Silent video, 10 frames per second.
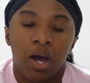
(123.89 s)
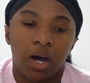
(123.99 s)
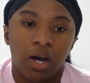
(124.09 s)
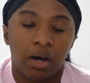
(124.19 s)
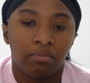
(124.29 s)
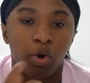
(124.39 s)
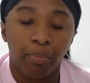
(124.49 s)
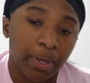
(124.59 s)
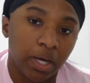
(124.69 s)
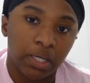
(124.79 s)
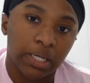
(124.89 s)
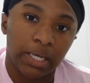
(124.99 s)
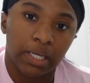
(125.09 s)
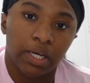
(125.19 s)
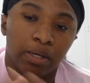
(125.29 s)
Go pick
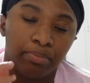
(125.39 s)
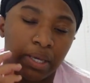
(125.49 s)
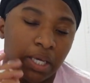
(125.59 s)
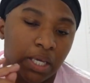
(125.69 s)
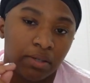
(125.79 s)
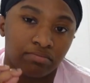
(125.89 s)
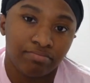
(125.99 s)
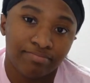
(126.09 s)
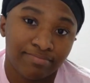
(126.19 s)
Anaya up and